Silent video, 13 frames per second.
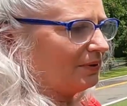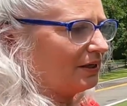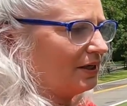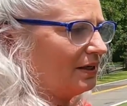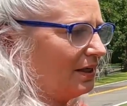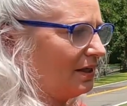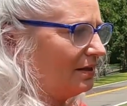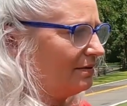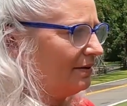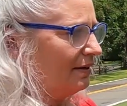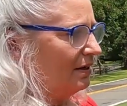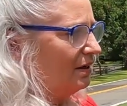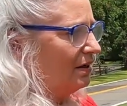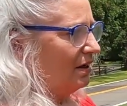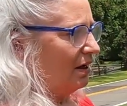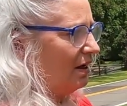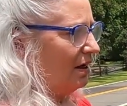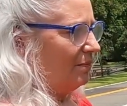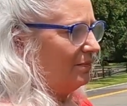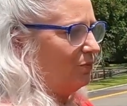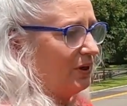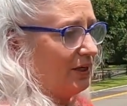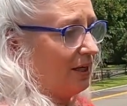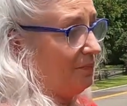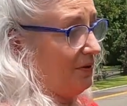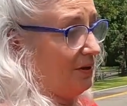I mean, we
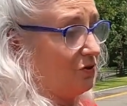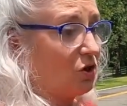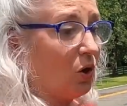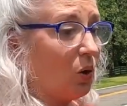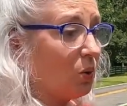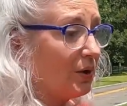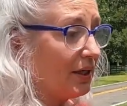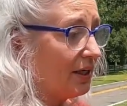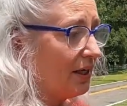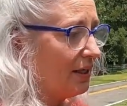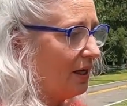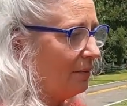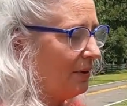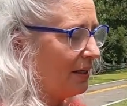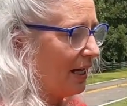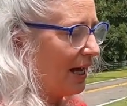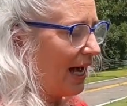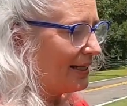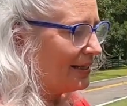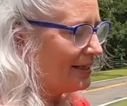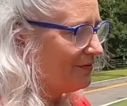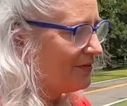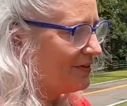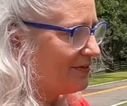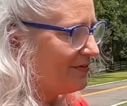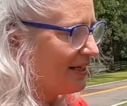kept things cold in it. I mean,
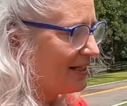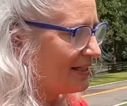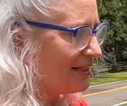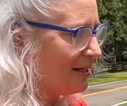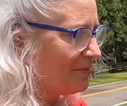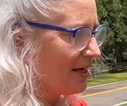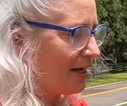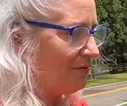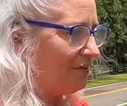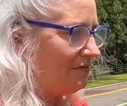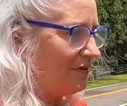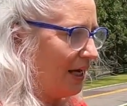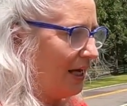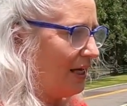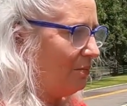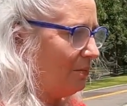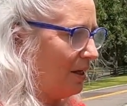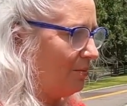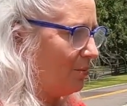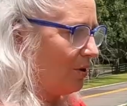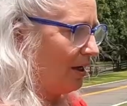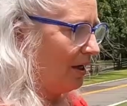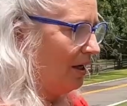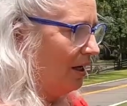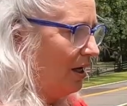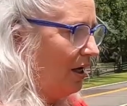it seems like I have a vague
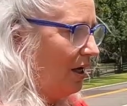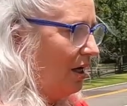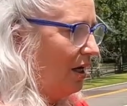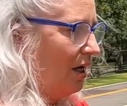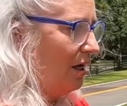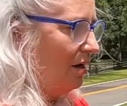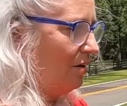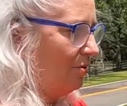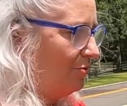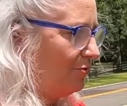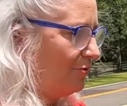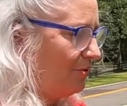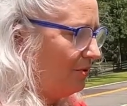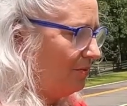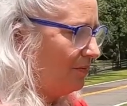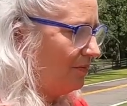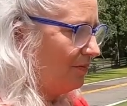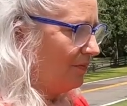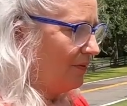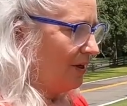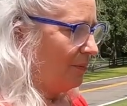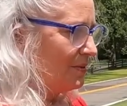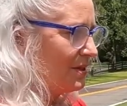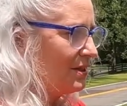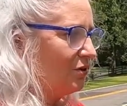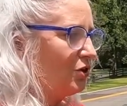memory of
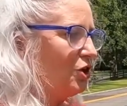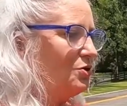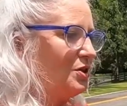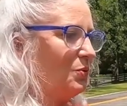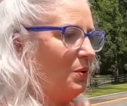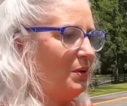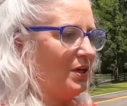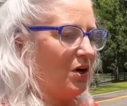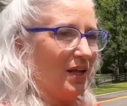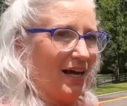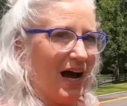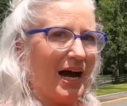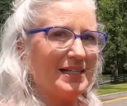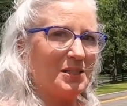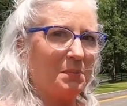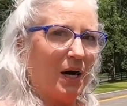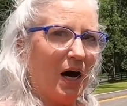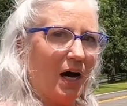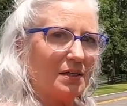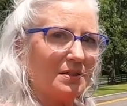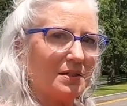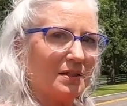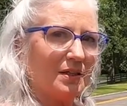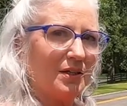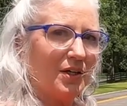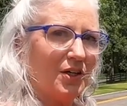them still using what we call an ice
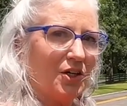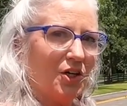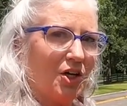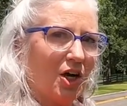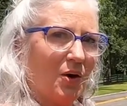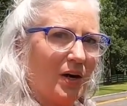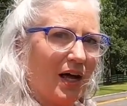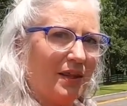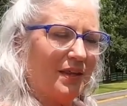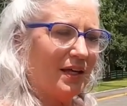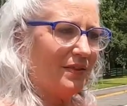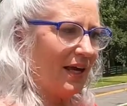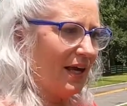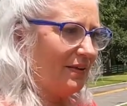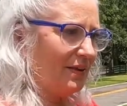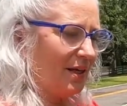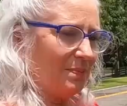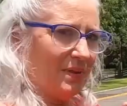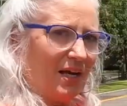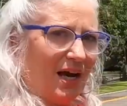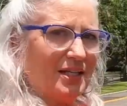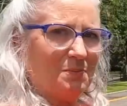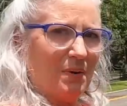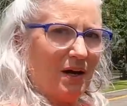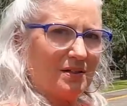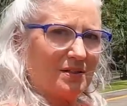box, and I think they had kept the
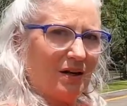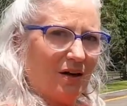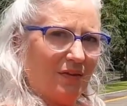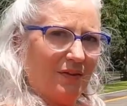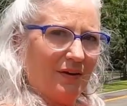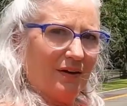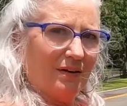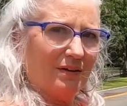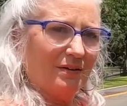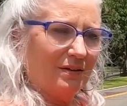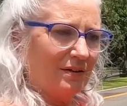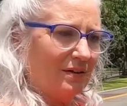ice box on the